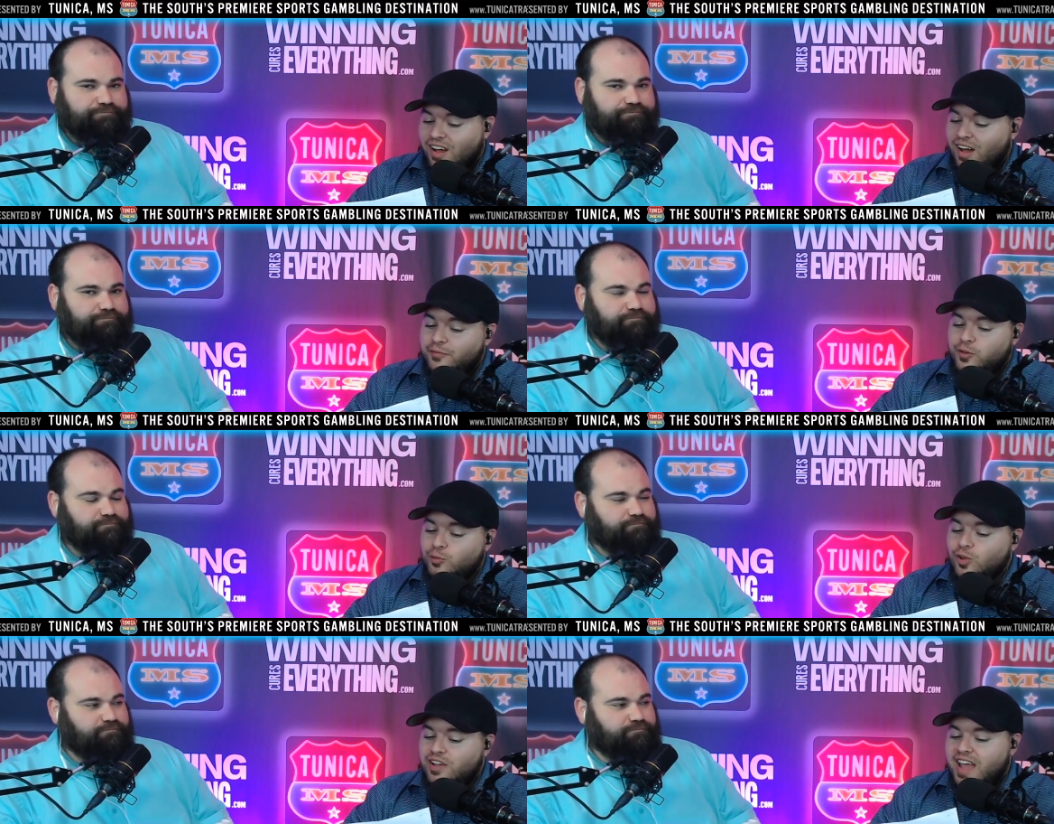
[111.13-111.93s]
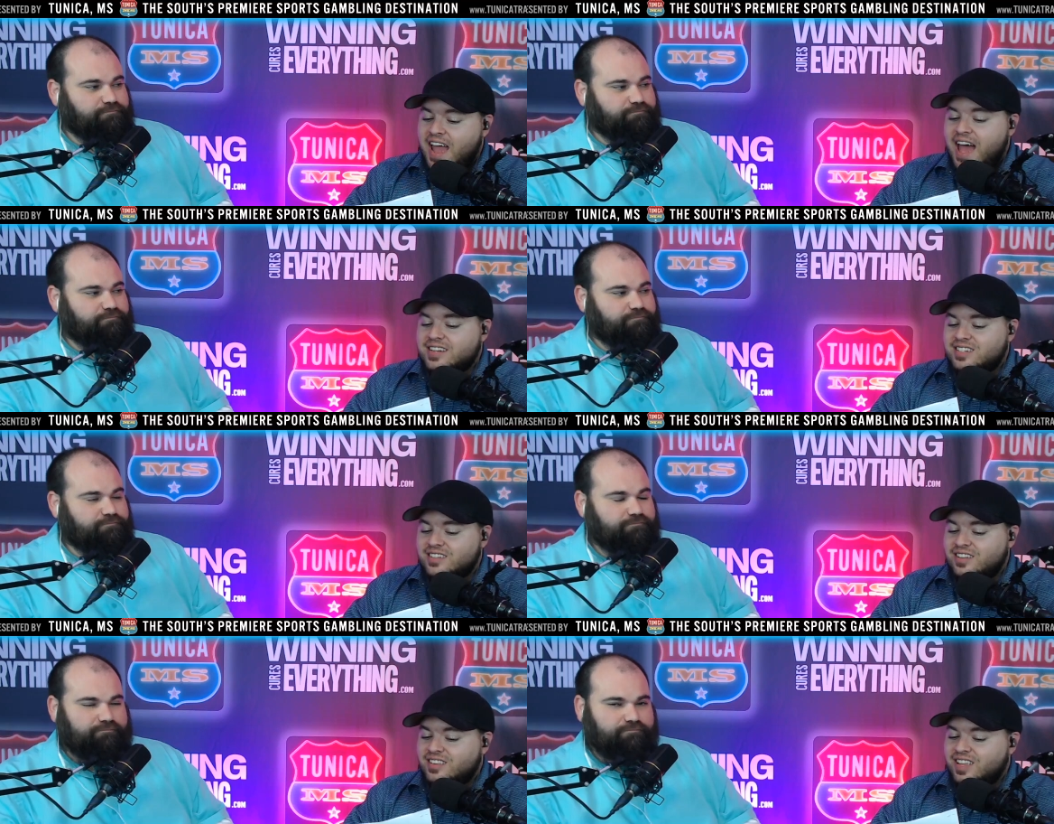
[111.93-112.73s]
Speaker 1: Uh, if you look at
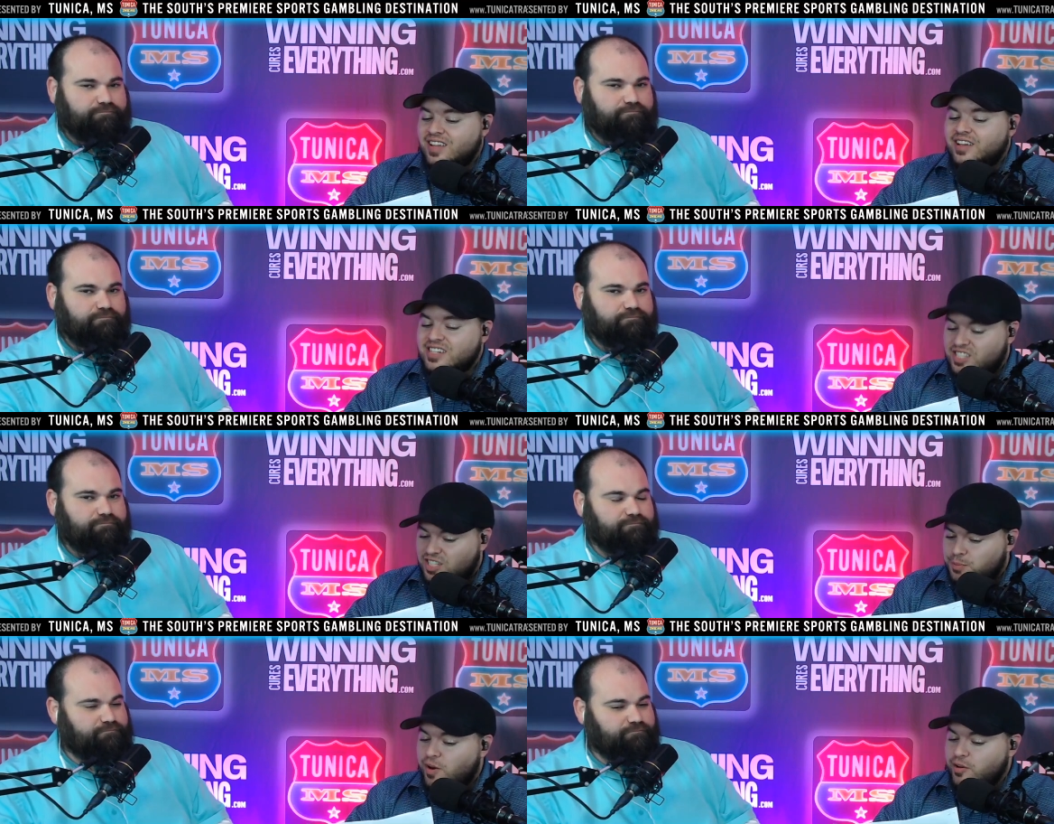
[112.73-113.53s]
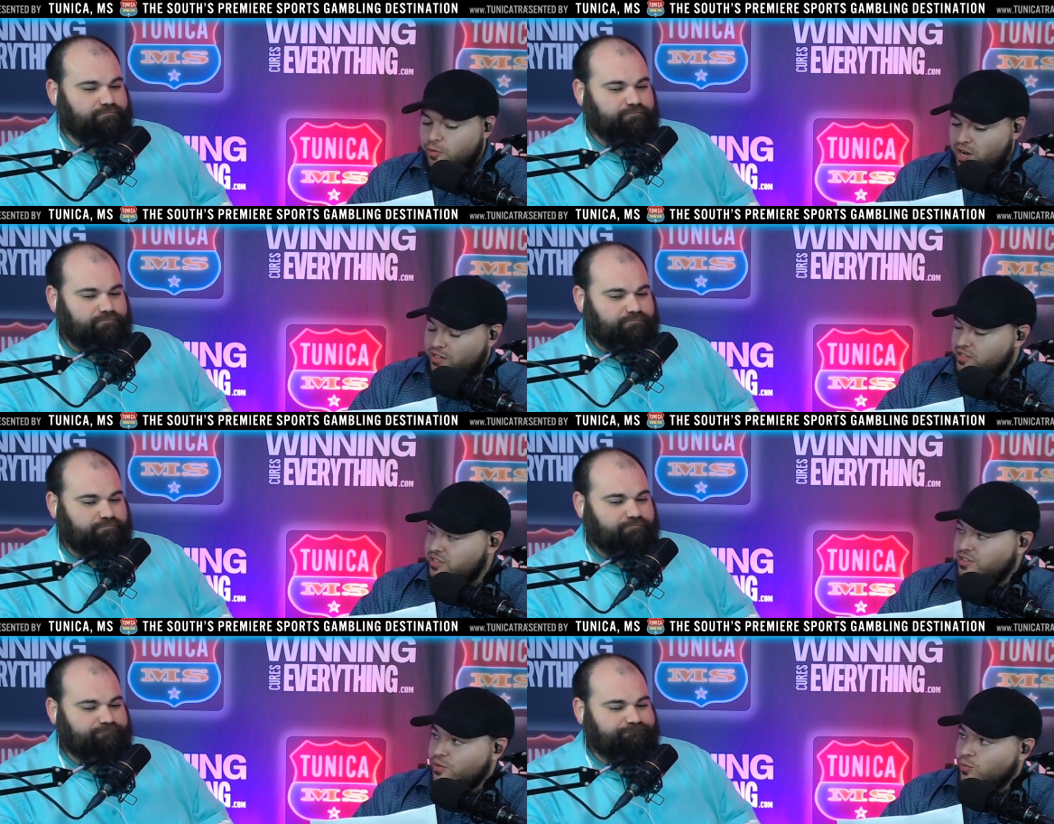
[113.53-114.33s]
the against the spread
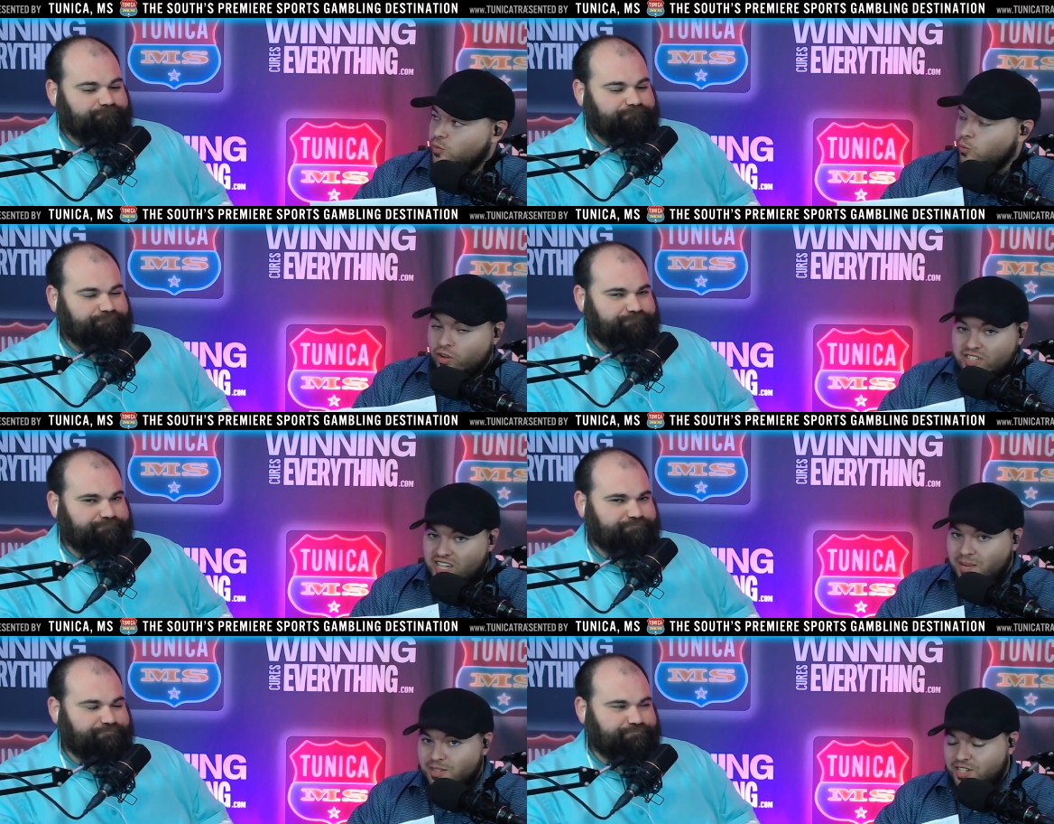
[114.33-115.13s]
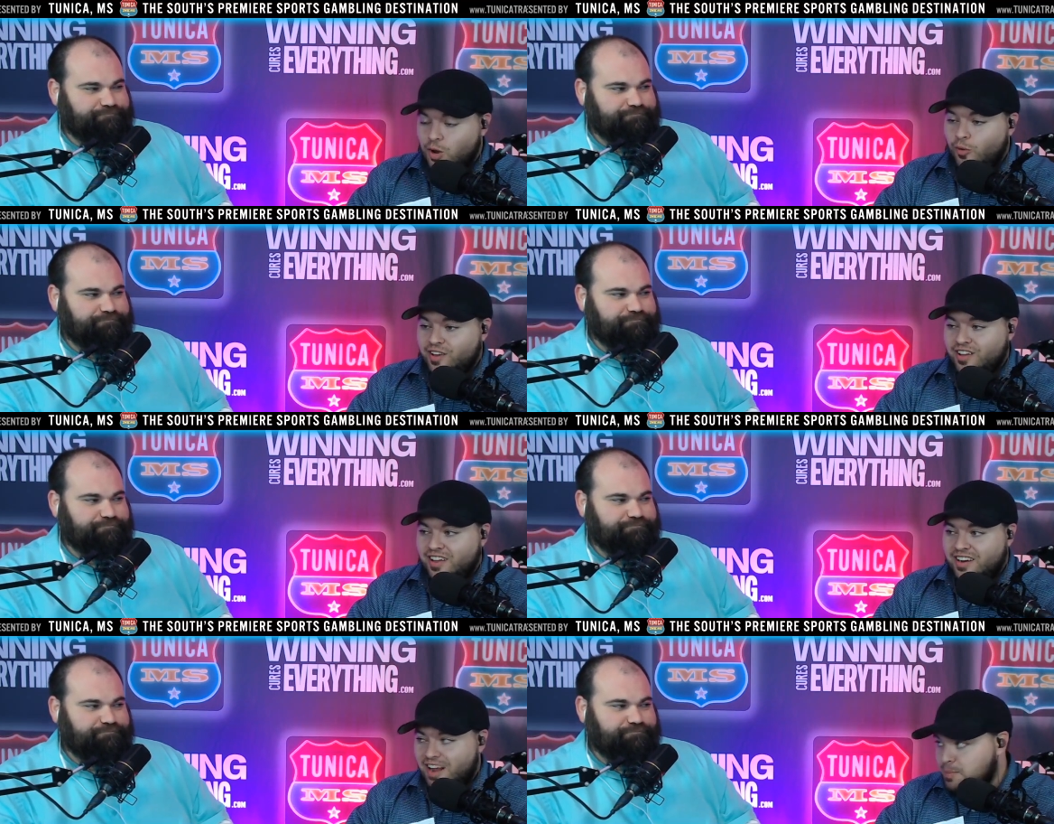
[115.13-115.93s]
records, one team is going
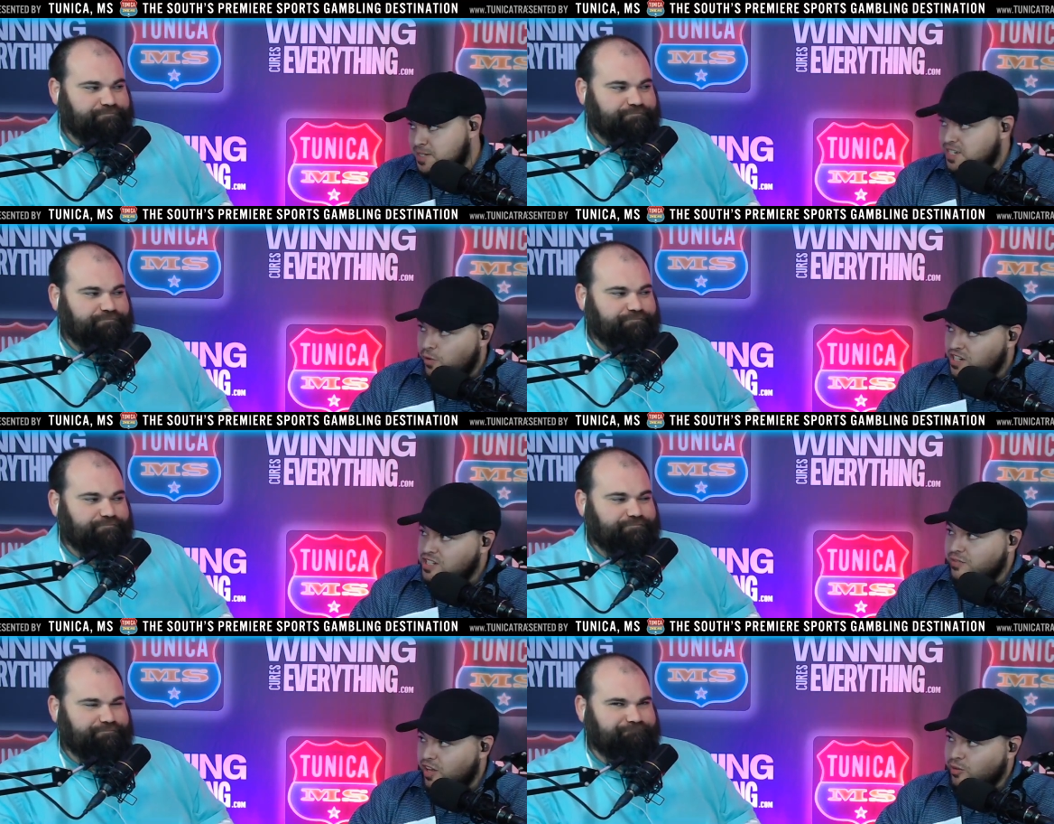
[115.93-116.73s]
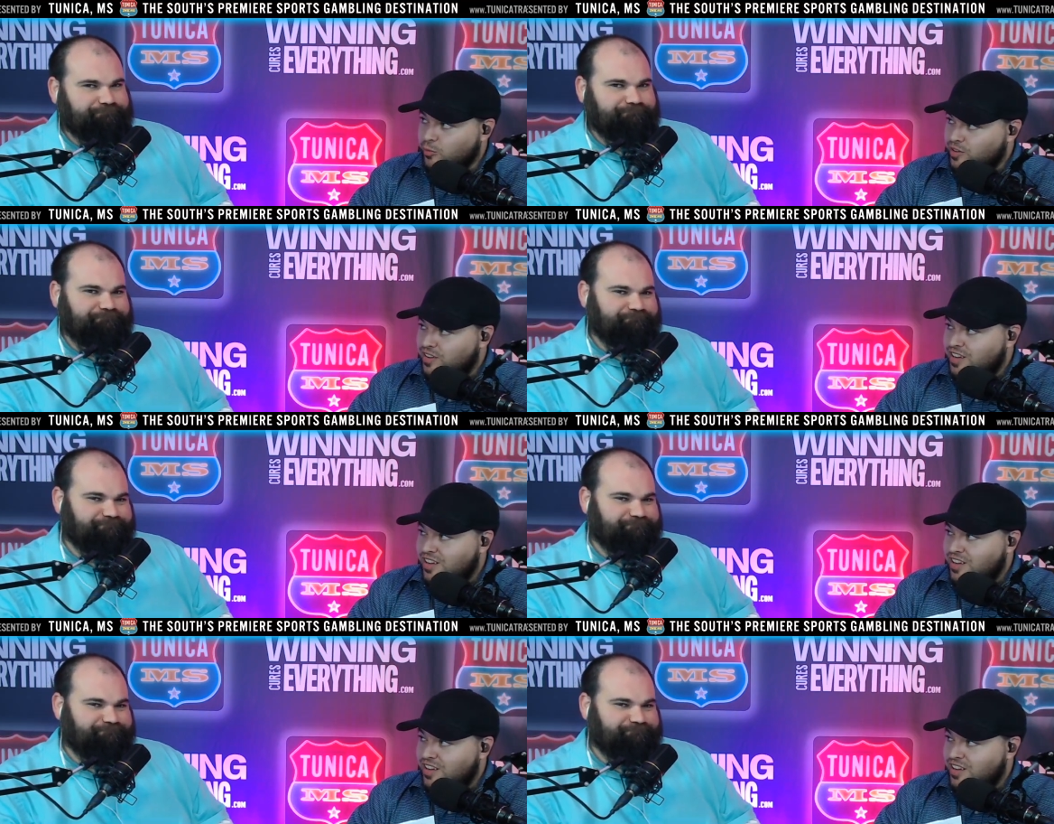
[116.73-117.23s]
in an opposite direction of the other one.